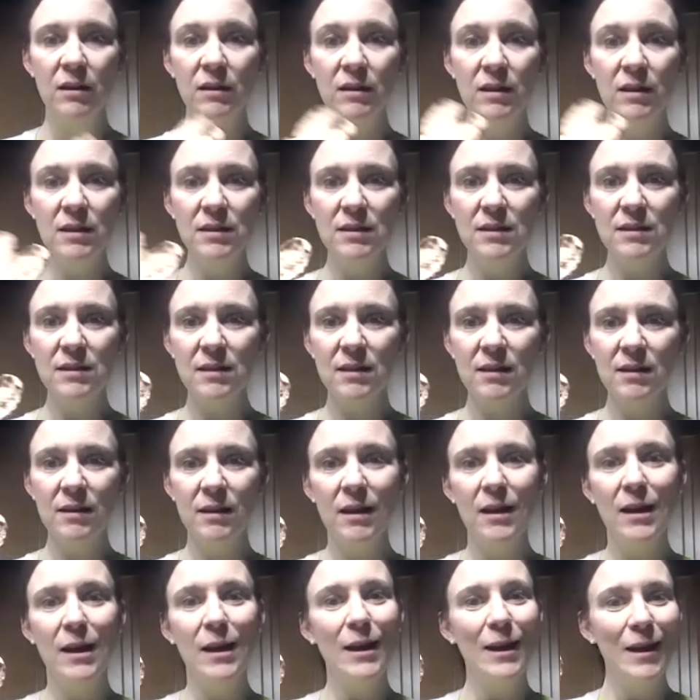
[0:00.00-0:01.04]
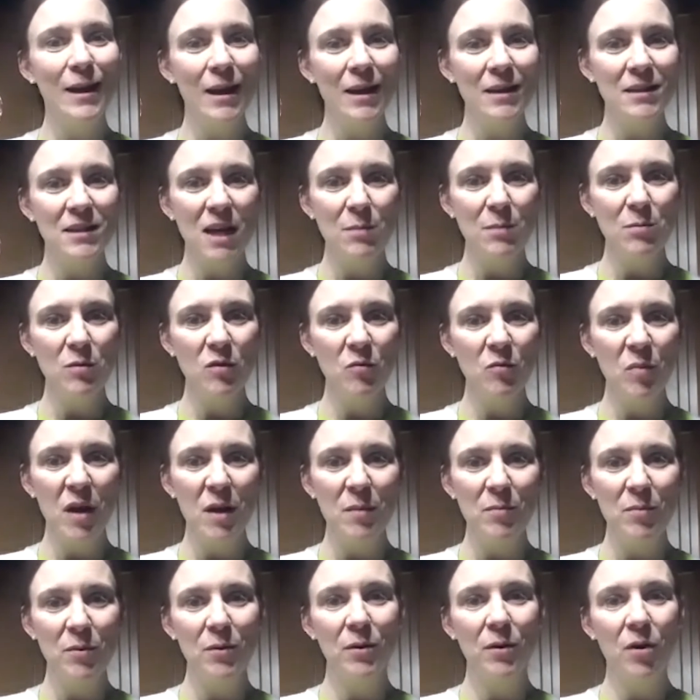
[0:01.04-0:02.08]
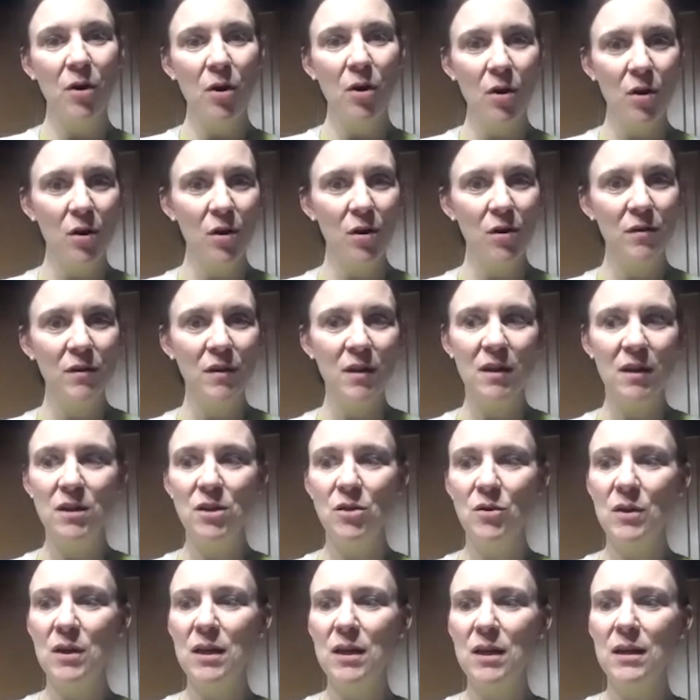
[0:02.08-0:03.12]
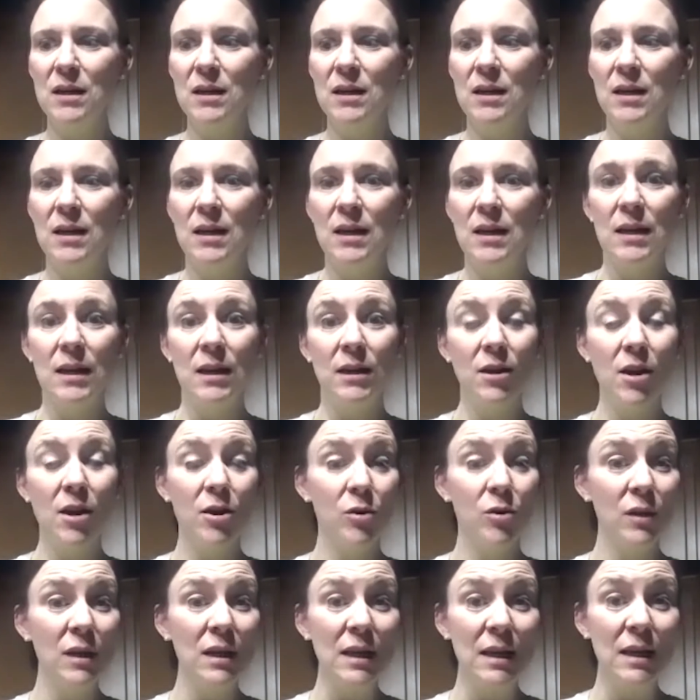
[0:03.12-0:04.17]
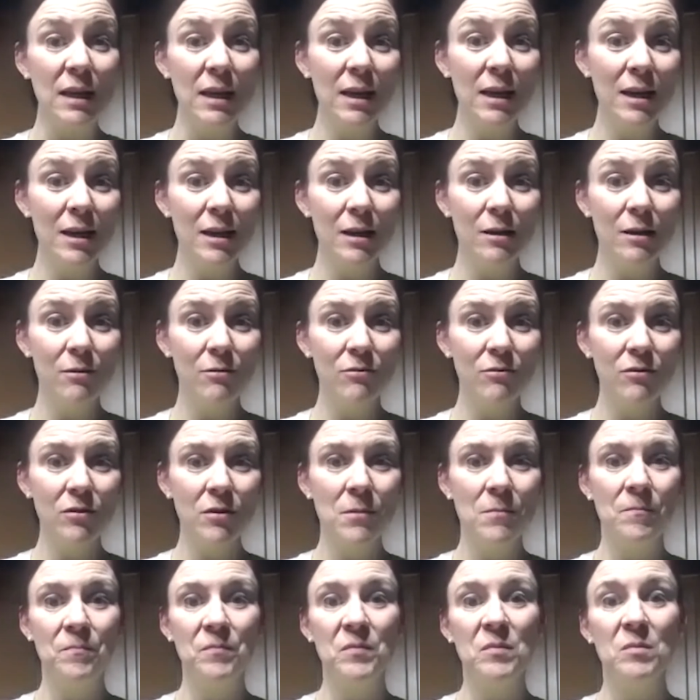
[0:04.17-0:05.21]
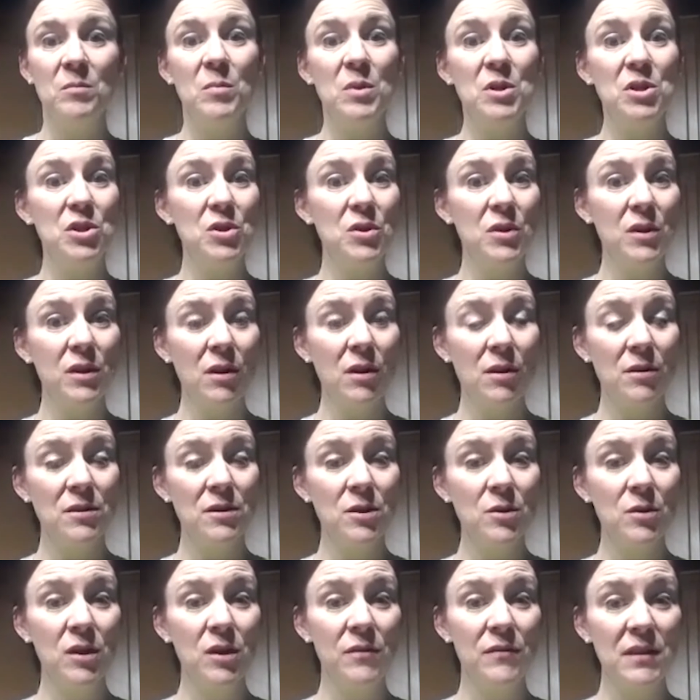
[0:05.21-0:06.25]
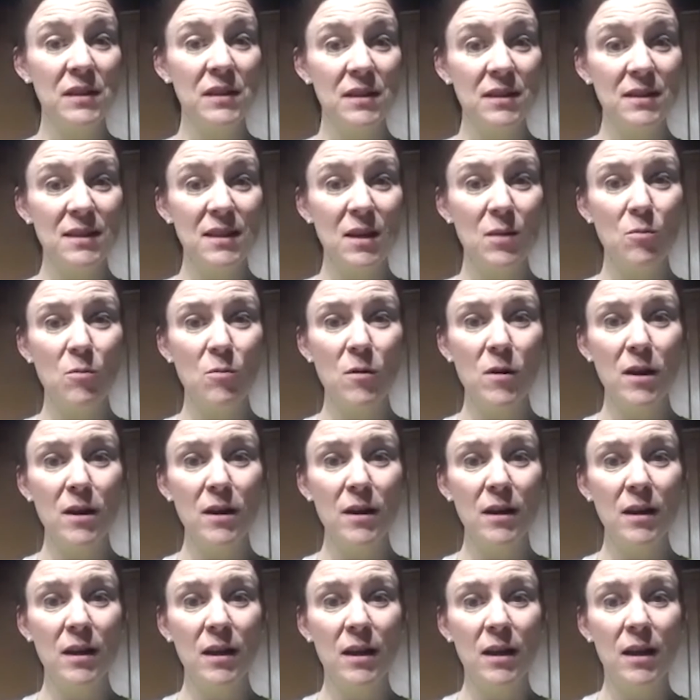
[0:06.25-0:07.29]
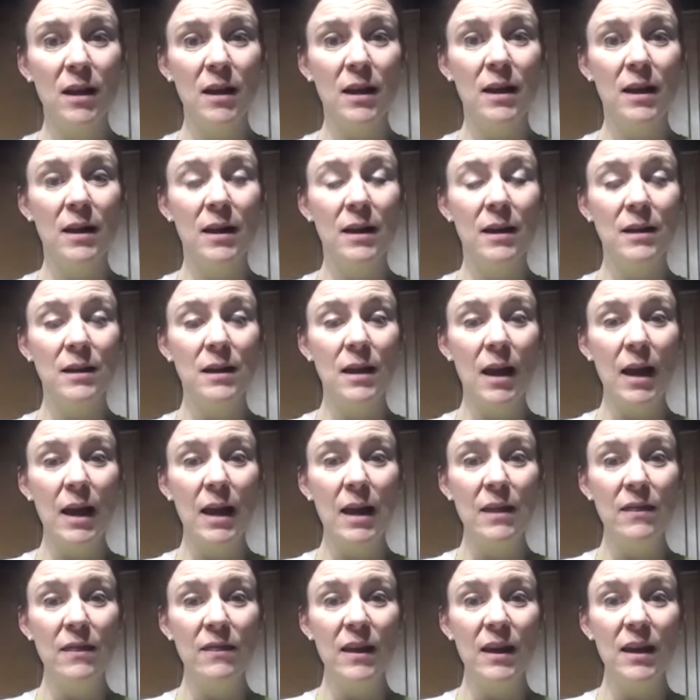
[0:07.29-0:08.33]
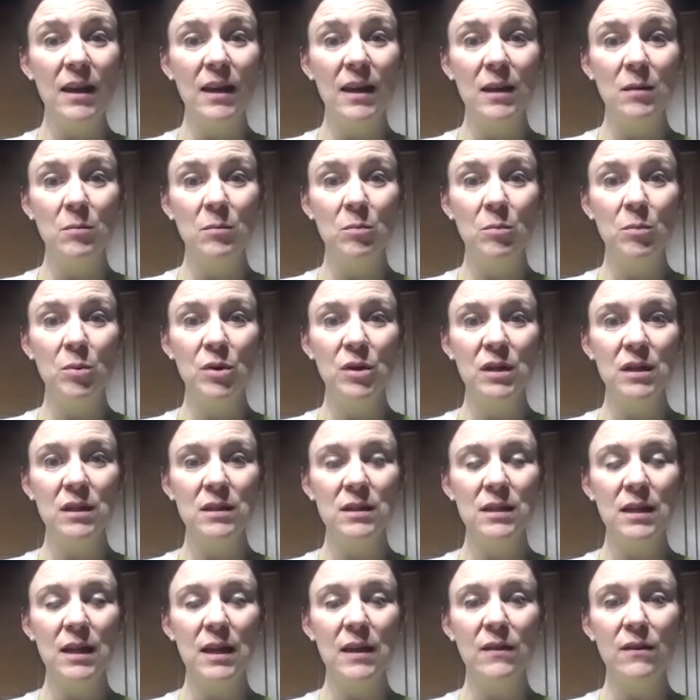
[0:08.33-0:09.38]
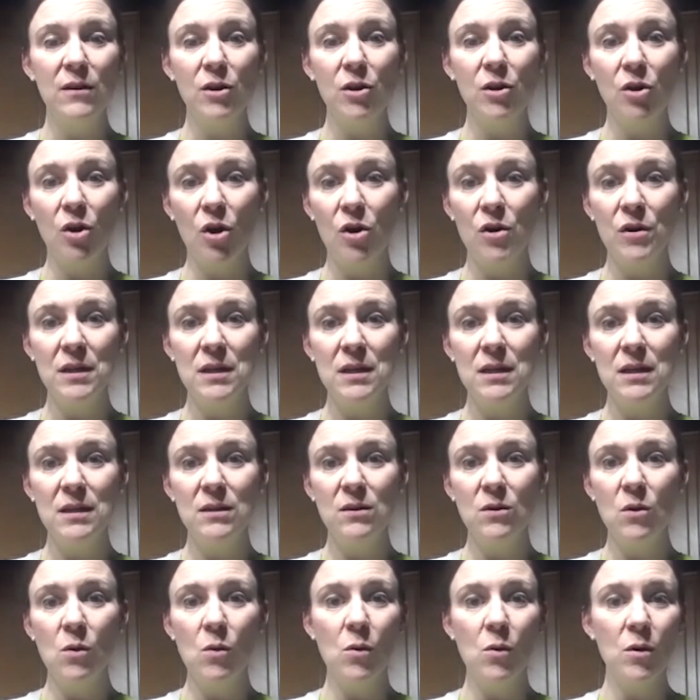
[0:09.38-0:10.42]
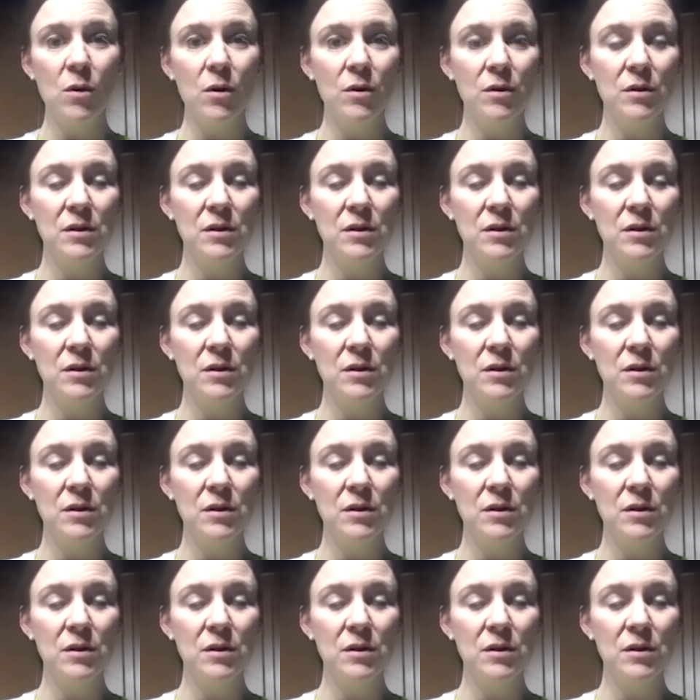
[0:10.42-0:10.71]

this is a type of paper card that you can not only give, but you can also give it to someone and they can put it in their garden or